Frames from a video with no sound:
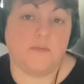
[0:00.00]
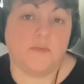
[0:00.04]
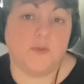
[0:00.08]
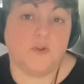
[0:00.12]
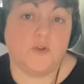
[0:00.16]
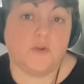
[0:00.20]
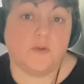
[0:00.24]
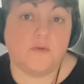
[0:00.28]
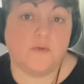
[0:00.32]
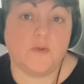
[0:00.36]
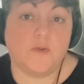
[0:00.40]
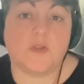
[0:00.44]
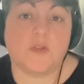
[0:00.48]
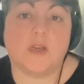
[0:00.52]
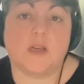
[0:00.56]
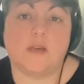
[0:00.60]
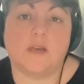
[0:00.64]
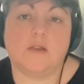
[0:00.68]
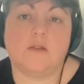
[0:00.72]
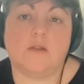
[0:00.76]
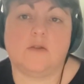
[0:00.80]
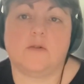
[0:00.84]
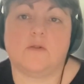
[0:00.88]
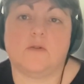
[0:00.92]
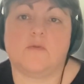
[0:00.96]
I'm the
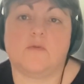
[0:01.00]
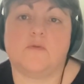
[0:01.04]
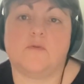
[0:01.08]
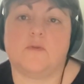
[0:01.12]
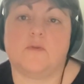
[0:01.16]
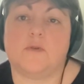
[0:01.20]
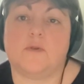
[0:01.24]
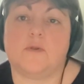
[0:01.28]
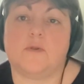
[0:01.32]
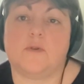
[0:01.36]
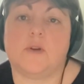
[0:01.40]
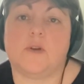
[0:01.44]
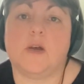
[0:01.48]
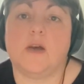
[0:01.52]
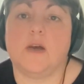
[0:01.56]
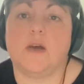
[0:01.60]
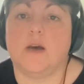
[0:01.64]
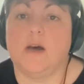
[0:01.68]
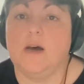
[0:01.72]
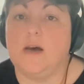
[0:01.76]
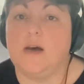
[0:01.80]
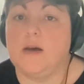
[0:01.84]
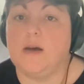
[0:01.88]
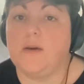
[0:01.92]
reviews editor for